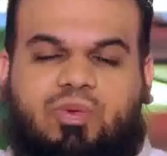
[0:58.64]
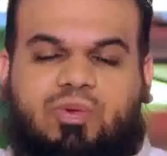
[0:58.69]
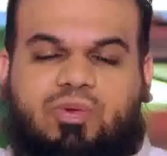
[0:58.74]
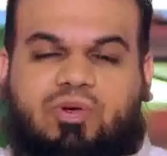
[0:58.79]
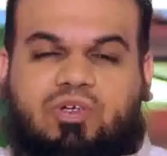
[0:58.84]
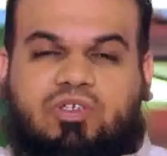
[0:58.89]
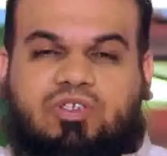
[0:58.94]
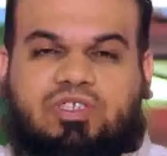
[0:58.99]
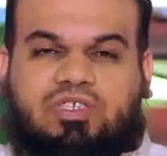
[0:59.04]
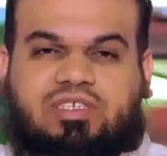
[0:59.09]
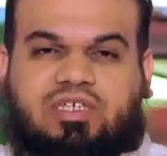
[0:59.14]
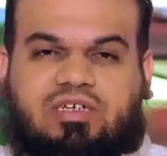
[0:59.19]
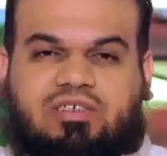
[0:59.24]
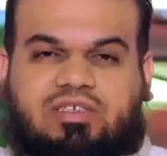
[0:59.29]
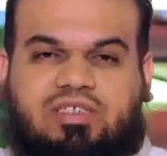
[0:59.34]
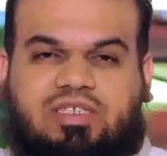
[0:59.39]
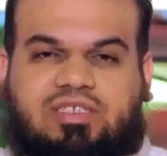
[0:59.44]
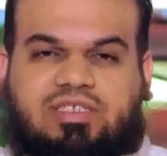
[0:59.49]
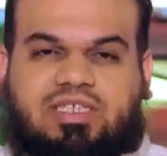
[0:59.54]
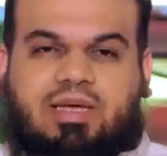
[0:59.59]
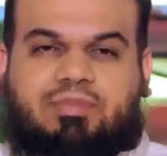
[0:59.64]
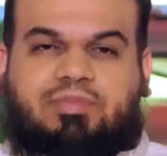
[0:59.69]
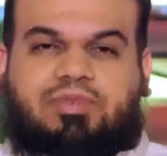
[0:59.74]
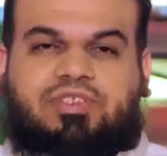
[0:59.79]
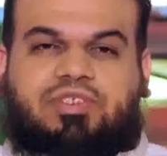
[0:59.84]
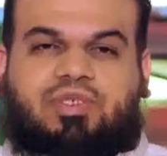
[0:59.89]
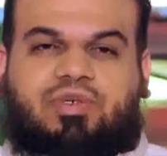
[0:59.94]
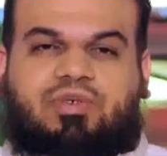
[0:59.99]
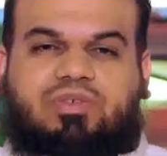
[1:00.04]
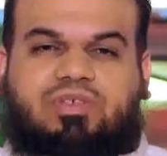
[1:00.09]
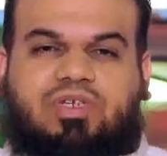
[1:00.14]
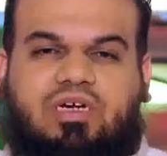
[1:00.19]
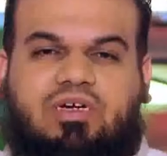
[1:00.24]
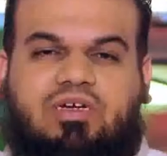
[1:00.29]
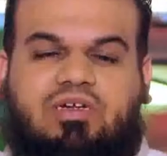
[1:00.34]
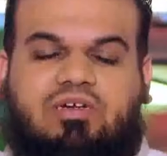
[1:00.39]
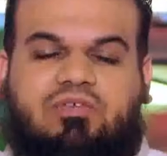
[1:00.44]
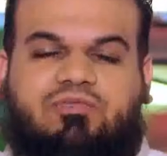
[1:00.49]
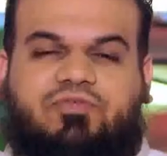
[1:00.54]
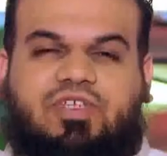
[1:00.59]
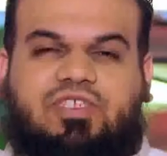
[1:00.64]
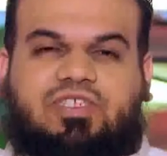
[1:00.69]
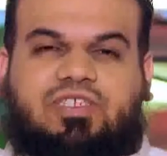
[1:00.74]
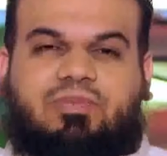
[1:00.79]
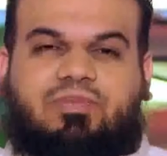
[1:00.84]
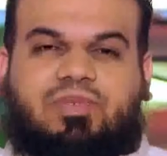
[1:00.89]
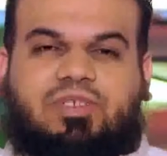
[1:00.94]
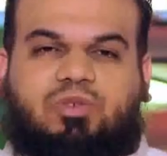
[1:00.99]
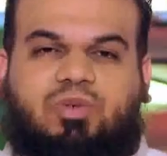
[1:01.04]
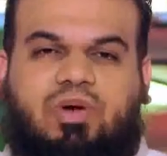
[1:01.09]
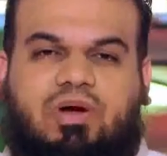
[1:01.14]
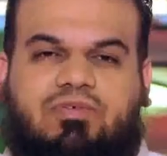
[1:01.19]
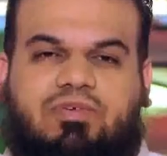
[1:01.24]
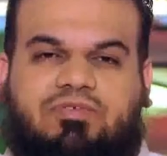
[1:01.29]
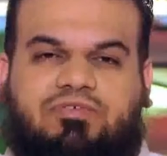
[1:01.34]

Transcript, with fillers: we were going to start in this episode on verse number 12